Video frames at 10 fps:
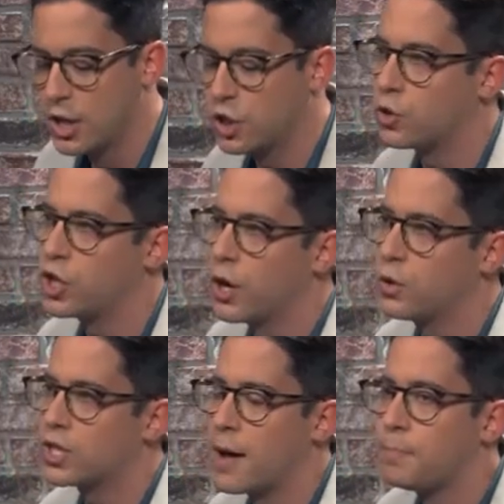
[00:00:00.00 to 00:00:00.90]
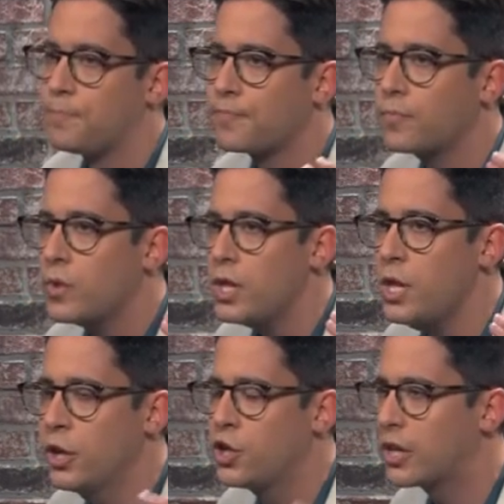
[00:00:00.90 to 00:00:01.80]
So she goes up
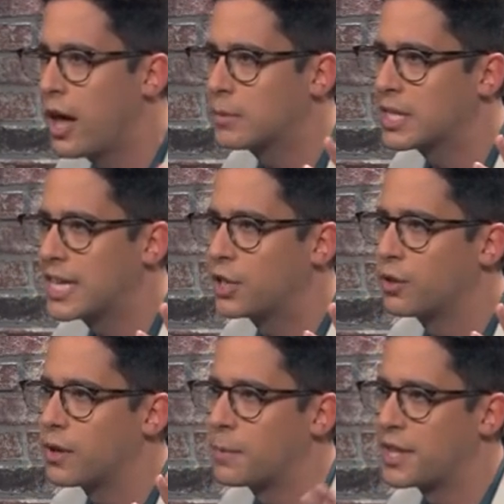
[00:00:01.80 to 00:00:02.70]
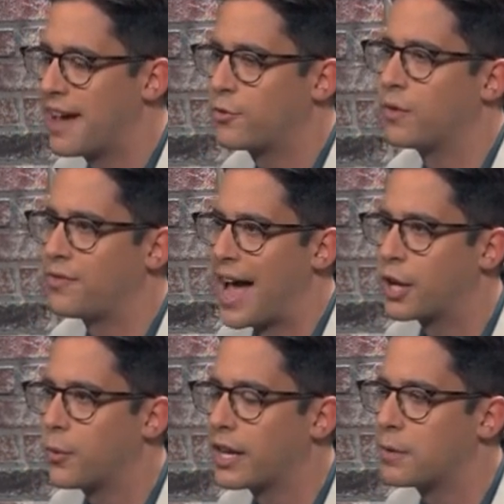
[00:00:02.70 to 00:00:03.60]
she climbs the Statue of Liberty. They have to
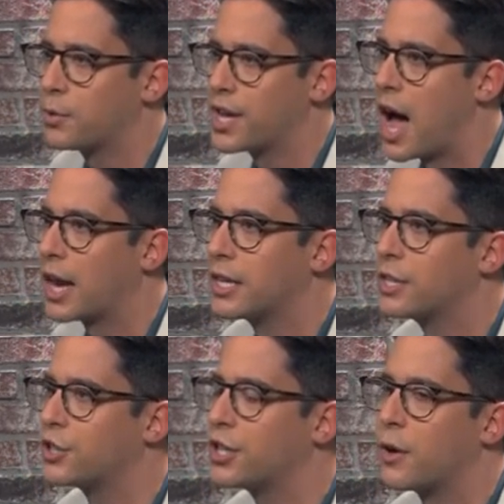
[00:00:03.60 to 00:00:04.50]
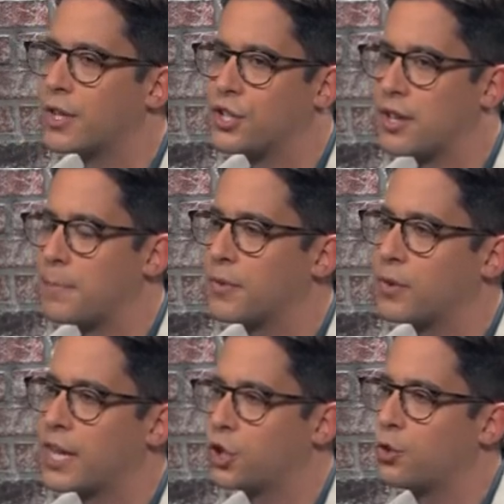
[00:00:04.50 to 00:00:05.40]
evacuate Liberty Island. You know, it's just up there
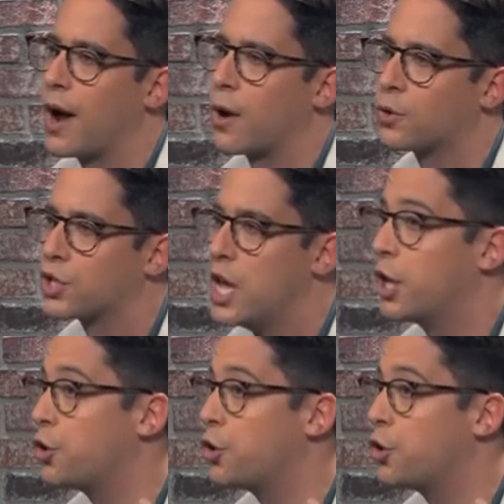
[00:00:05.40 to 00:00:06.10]
for like two hours.